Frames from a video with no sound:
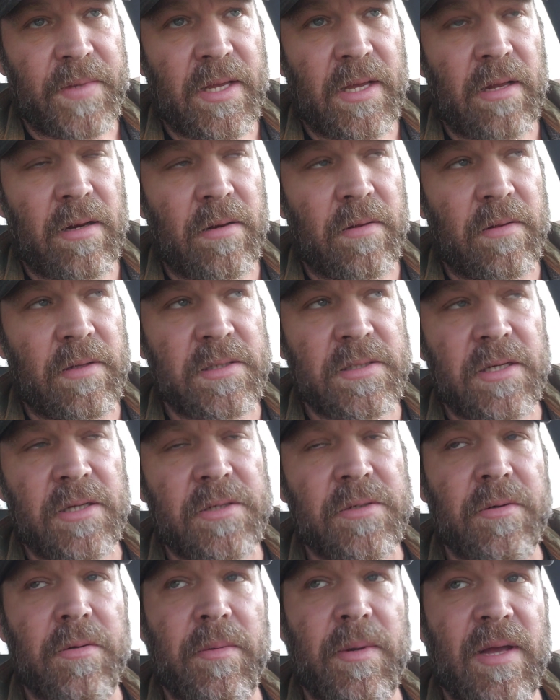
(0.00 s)
And in this
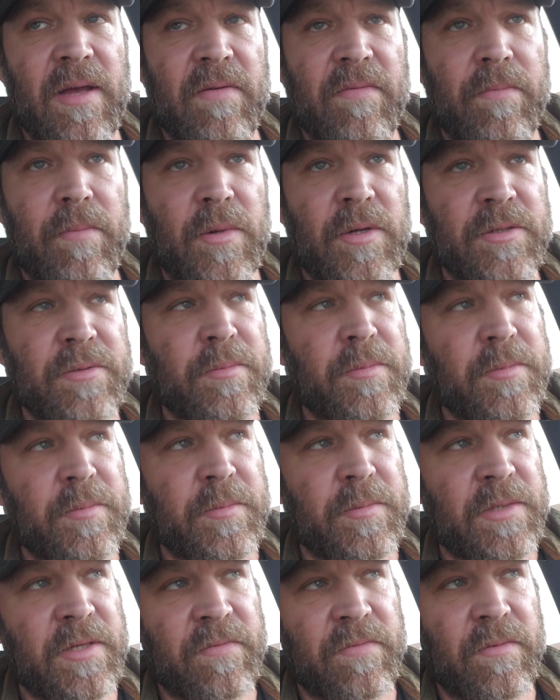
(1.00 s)
country, we have
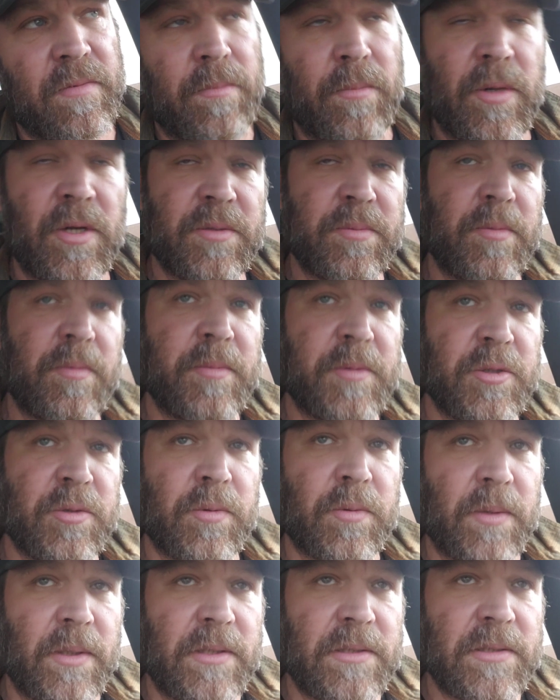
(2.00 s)
multiple
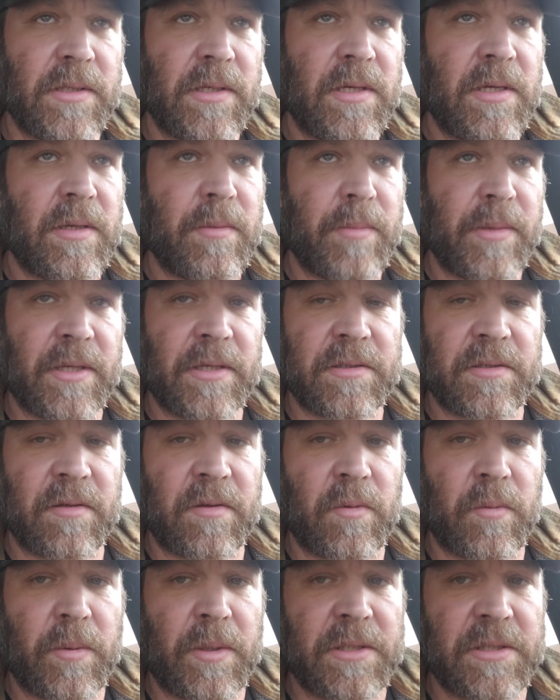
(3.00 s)
majorities because of
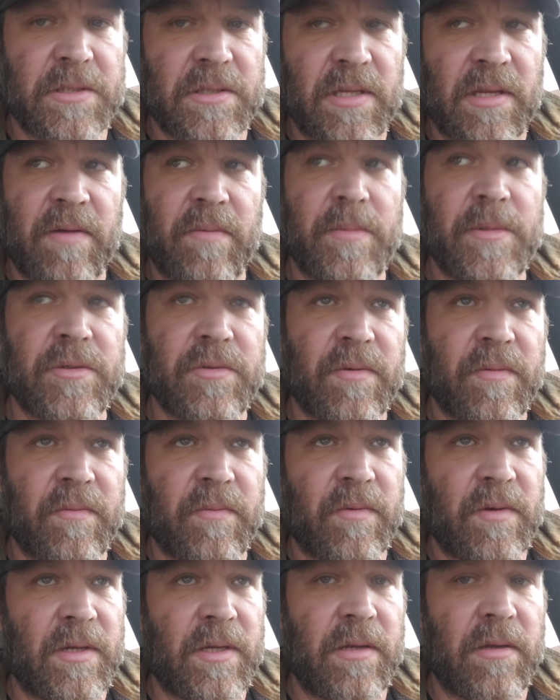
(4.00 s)
the wedges that have been
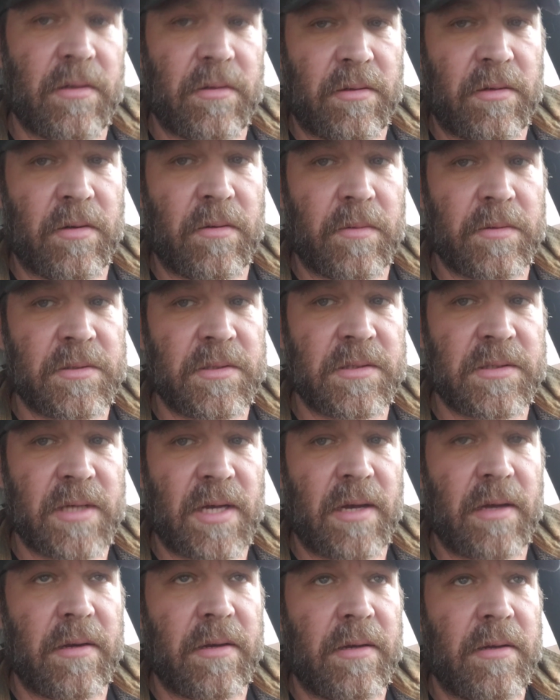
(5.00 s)
driven, you know, in
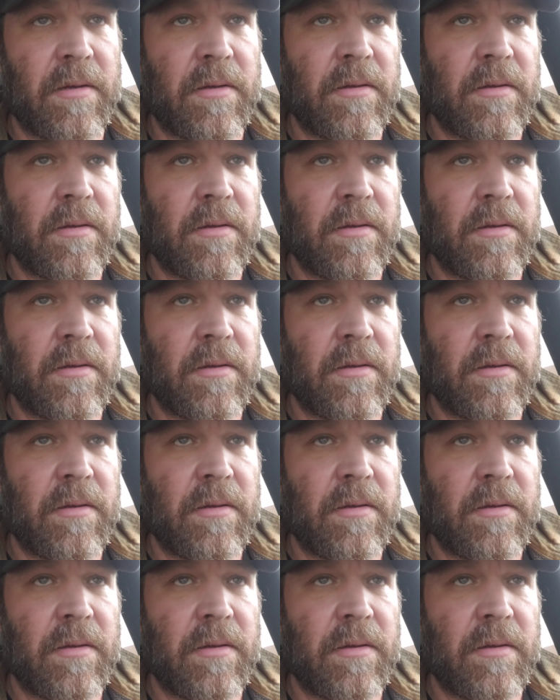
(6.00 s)
society.